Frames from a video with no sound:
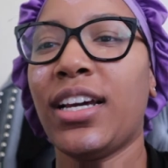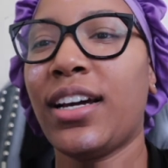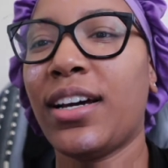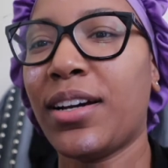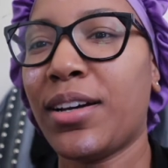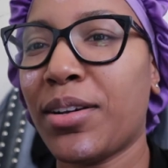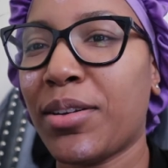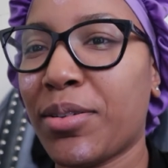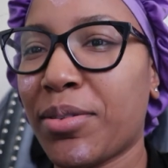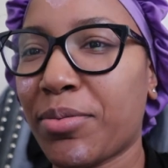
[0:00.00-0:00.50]

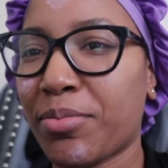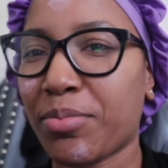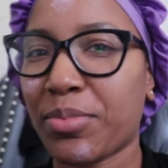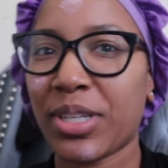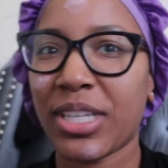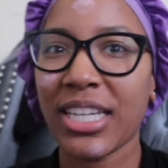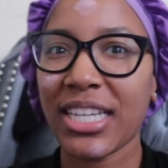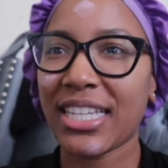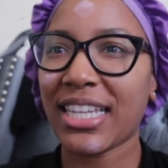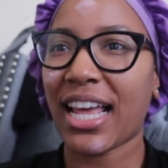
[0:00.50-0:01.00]
um
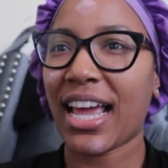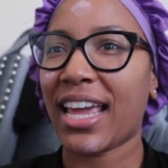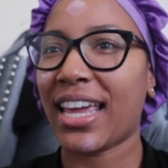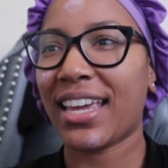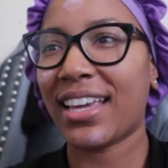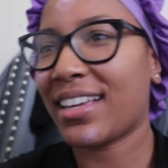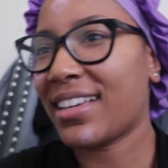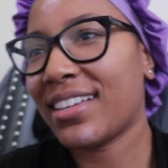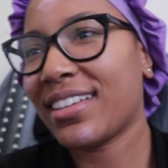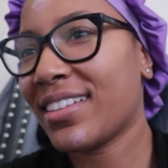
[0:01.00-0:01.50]
she's
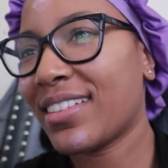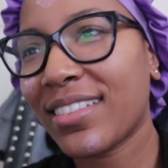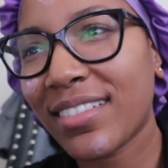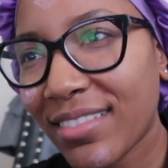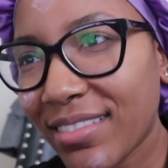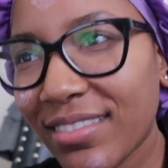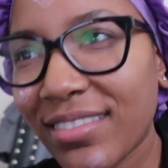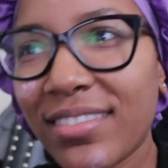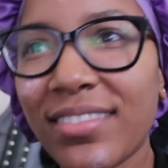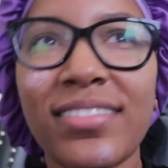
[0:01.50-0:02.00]
like
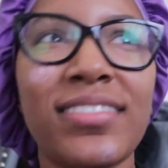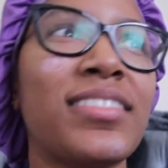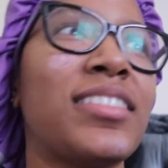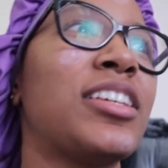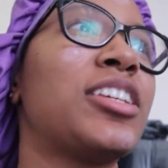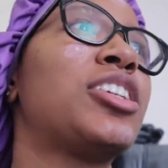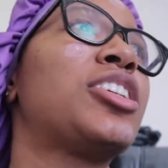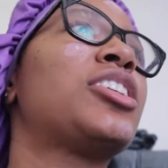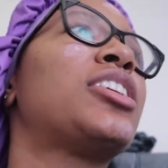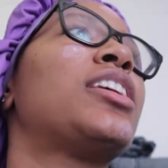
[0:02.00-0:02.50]

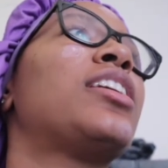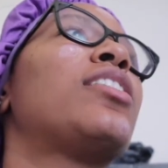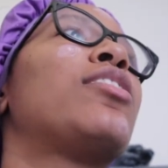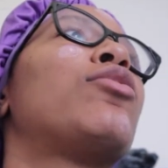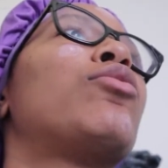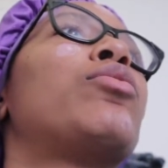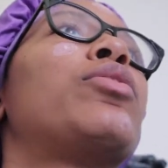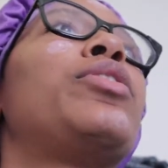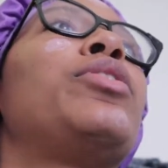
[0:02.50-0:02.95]
the shit on